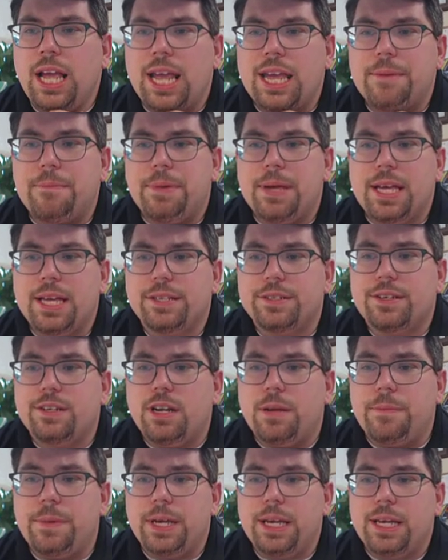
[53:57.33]
ANP is
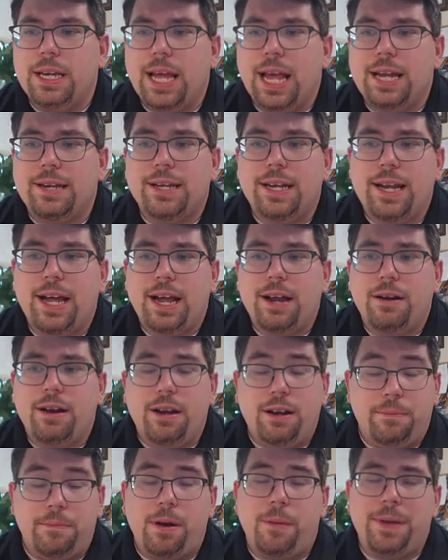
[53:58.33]
going to be an
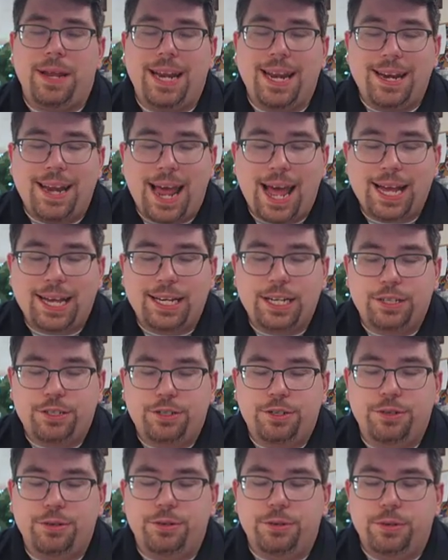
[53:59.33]

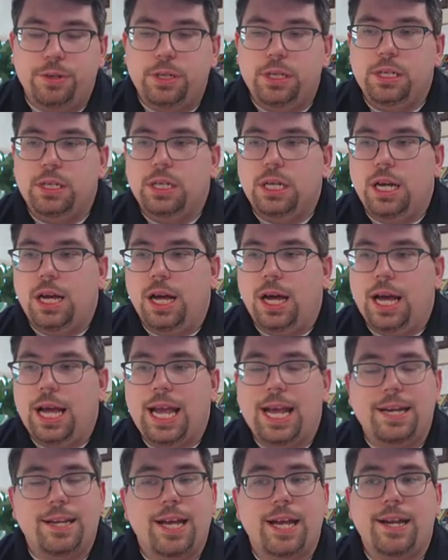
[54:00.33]
antagonist to
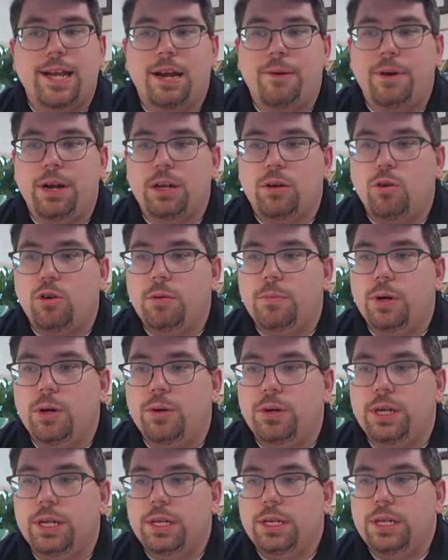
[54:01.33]
antidiuretic
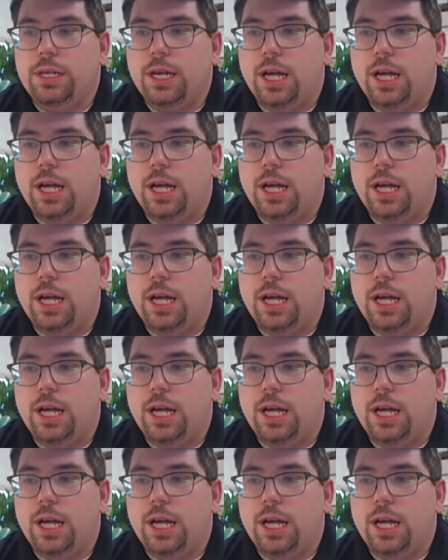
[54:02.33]
hormone.